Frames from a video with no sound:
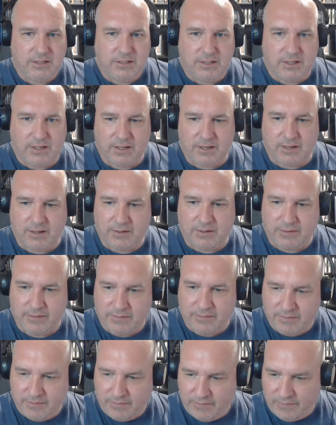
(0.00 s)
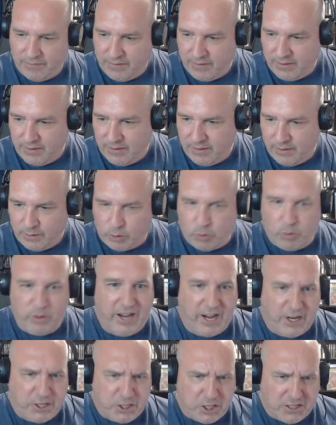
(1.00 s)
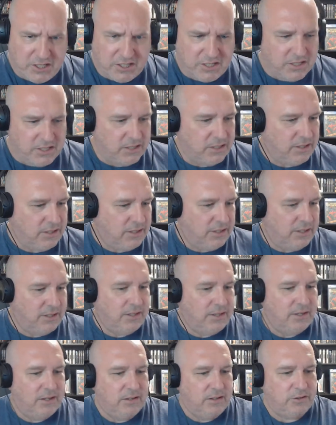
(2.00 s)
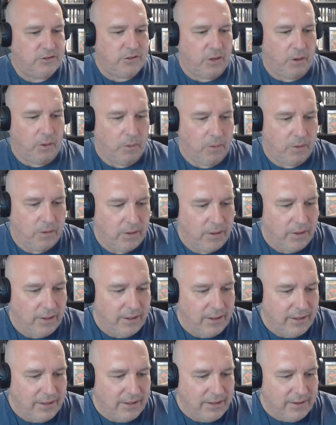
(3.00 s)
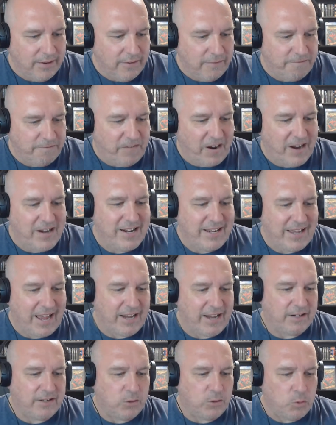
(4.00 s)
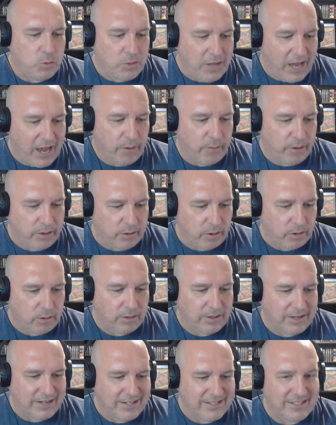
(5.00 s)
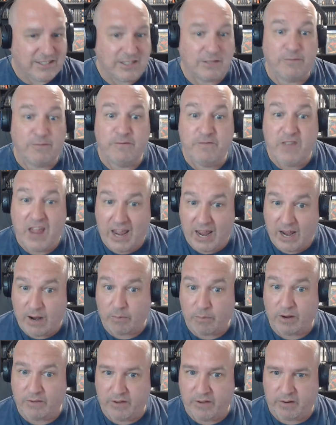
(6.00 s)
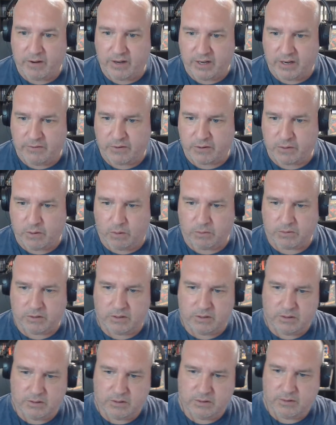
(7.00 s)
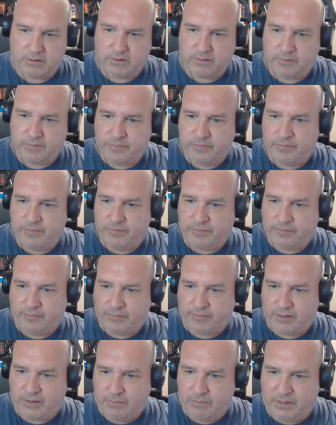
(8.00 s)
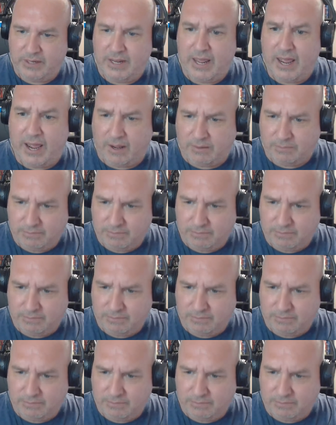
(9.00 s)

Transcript: uh, creations. So finding a new character is very, very difficult. But yeah,